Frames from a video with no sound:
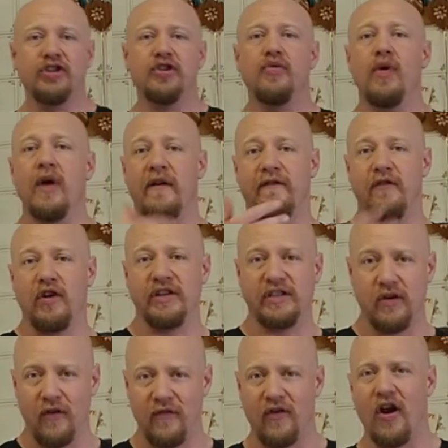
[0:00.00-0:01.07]
do a
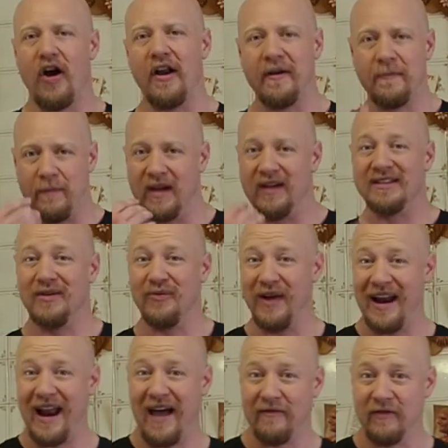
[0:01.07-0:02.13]
voiceover on it because I will
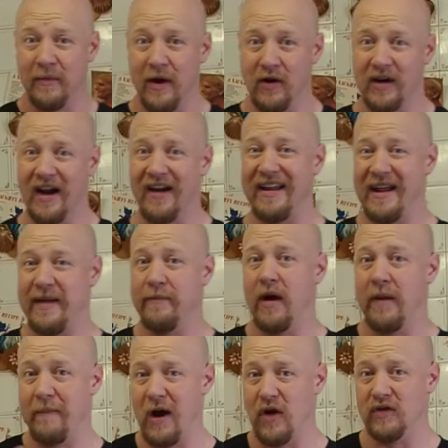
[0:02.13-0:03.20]
have the mouth guard in my
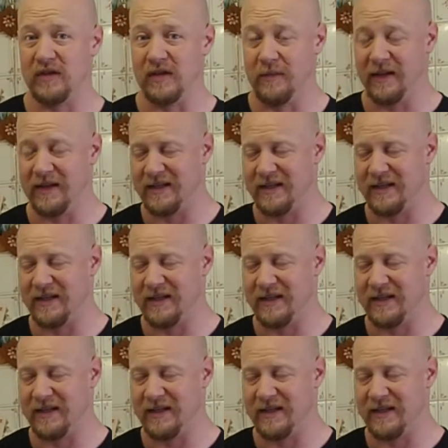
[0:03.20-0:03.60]
mouth some of the